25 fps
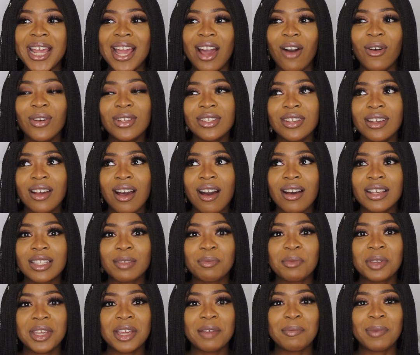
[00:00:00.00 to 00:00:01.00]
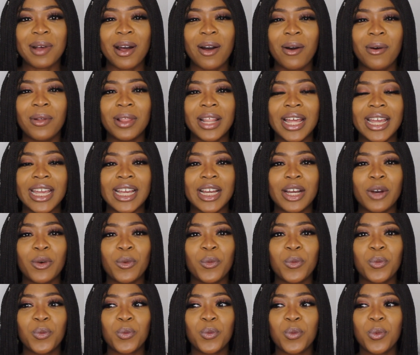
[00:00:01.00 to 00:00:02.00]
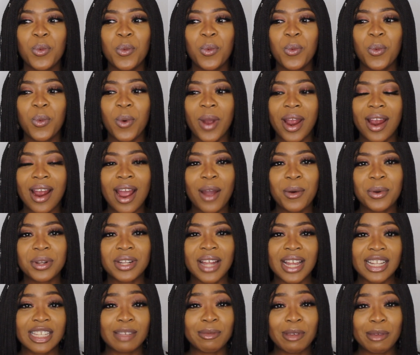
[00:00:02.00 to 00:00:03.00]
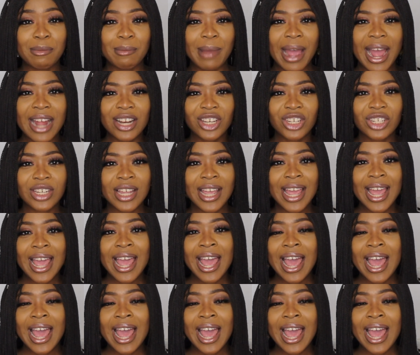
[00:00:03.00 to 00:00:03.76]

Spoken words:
they also asked me about like where I would like to be matched,